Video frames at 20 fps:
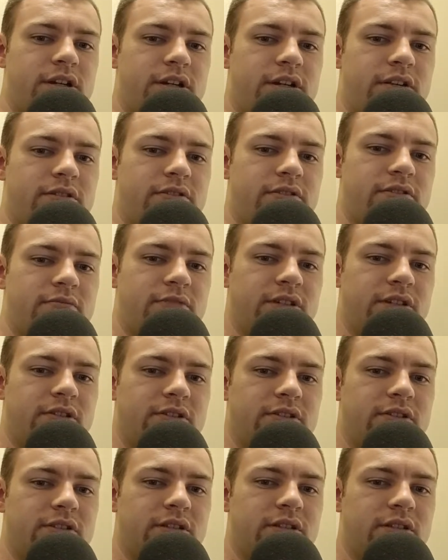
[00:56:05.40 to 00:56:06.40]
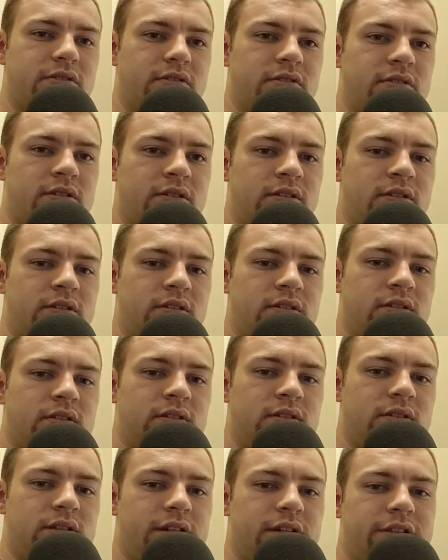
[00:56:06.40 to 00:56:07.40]
it, someone else did.
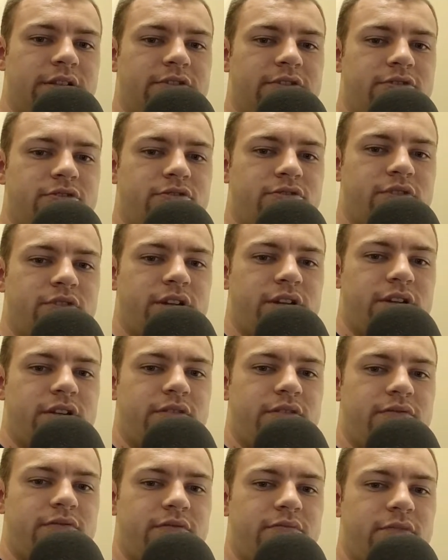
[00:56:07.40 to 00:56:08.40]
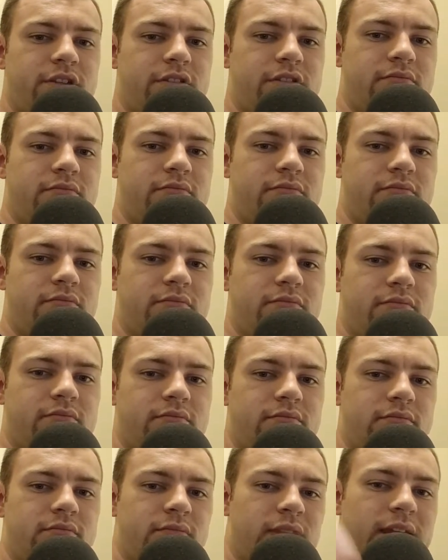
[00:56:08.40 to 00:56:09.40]
I just tried it from them.
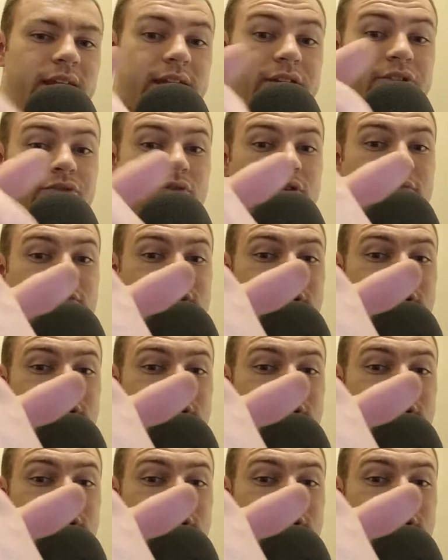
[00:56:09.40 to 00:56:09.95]
The ice cream